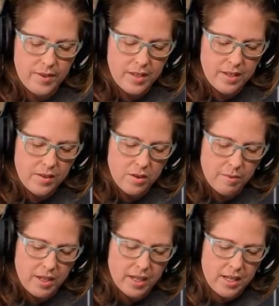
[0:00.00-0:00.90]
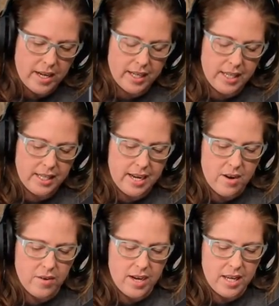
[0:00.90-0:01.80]
So I'm going to connect it
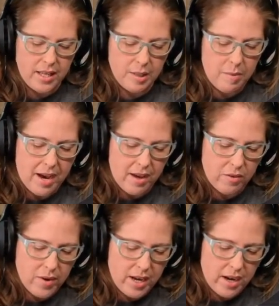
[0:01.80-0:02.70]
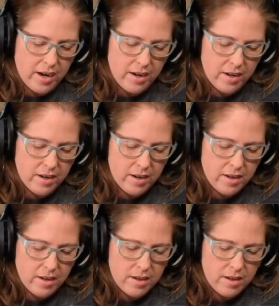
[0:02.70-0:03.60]
down on this pathway here
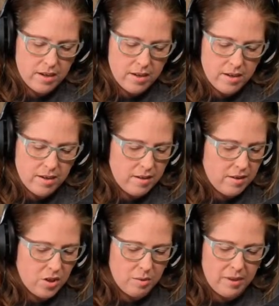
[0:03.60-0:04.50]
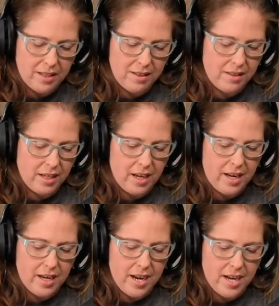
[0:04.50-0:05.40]
just by sticking
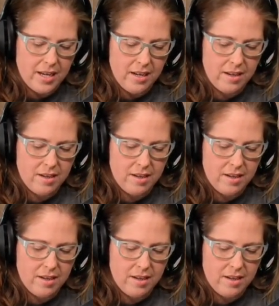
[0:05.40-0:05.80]
it on.